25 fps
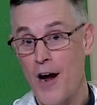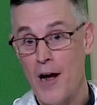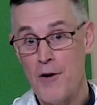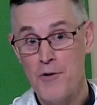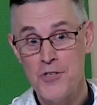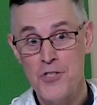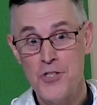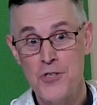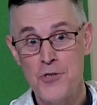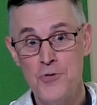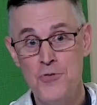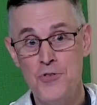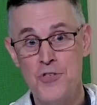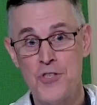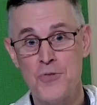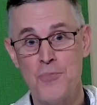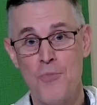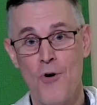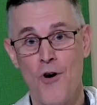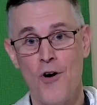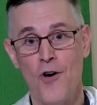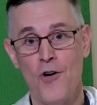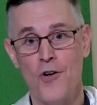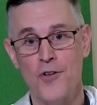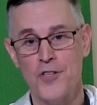For I was too
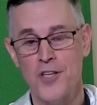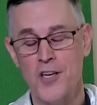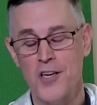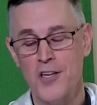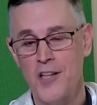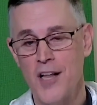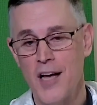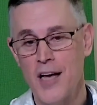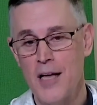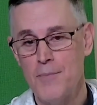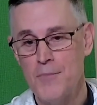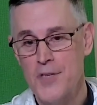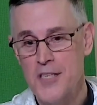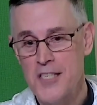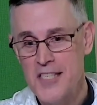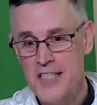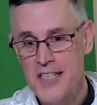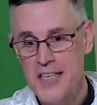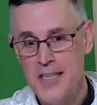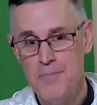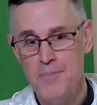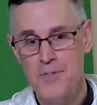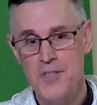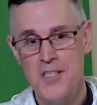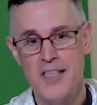small to climb the
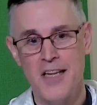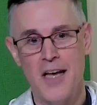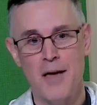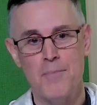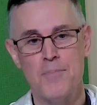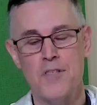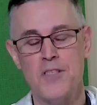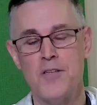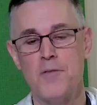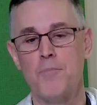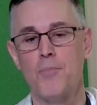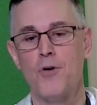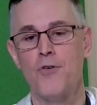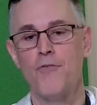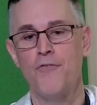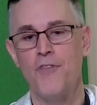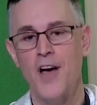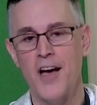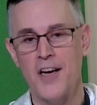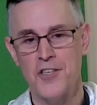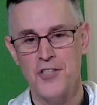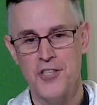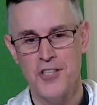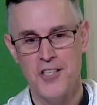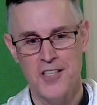steep steps of
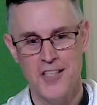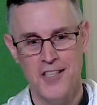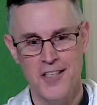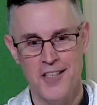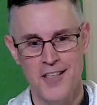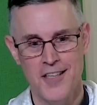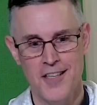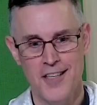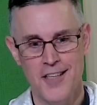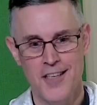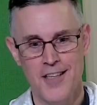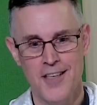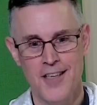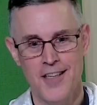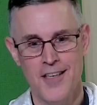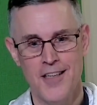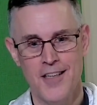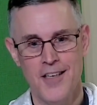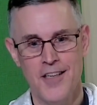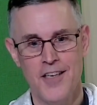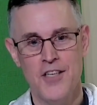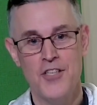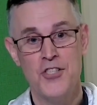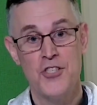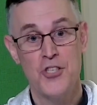perfection,
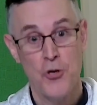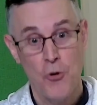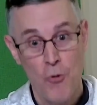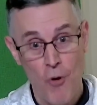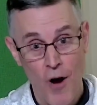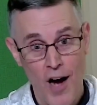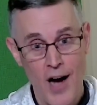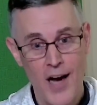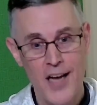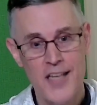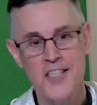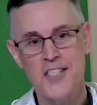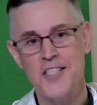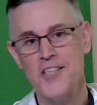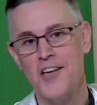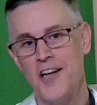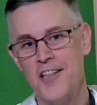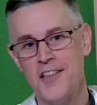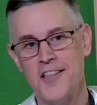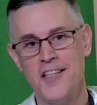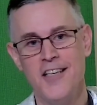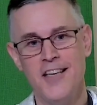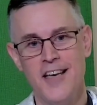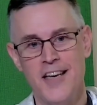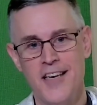so I
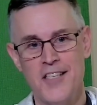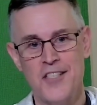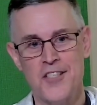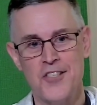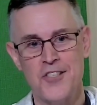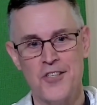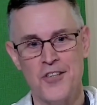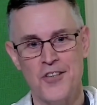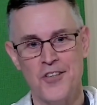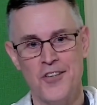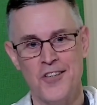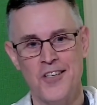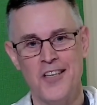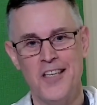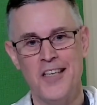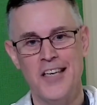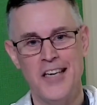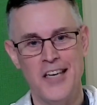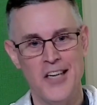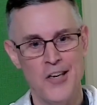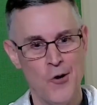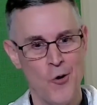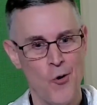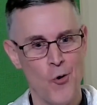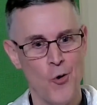sought the answer
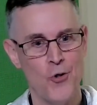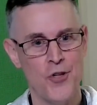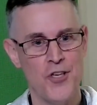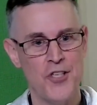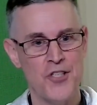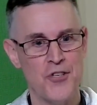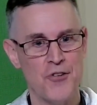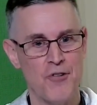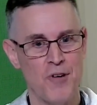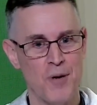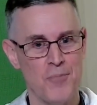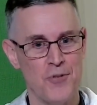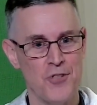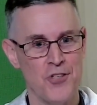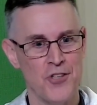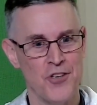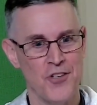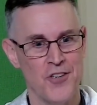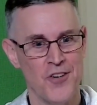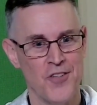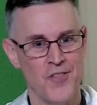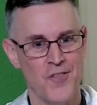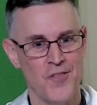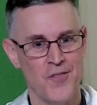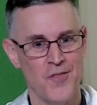in Holy
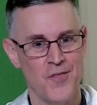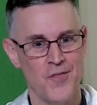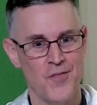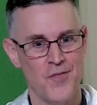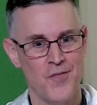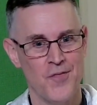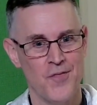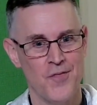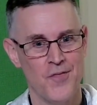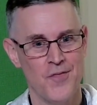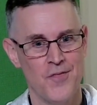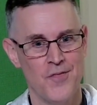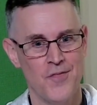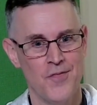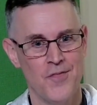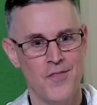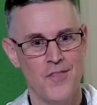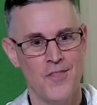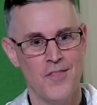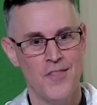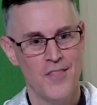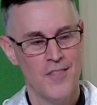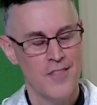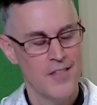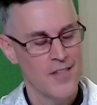Scripture."
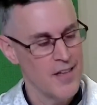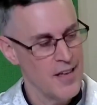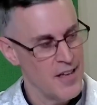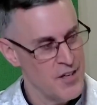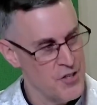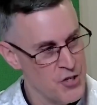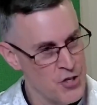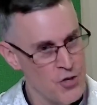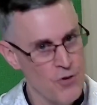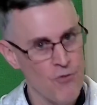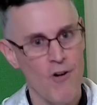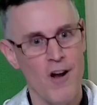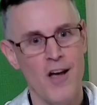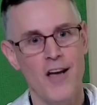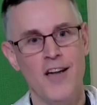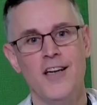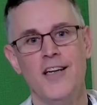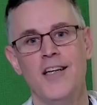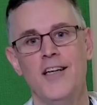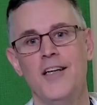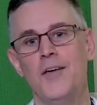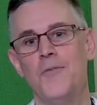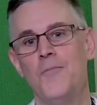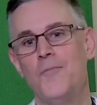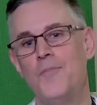And she
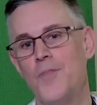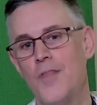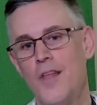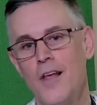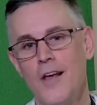read,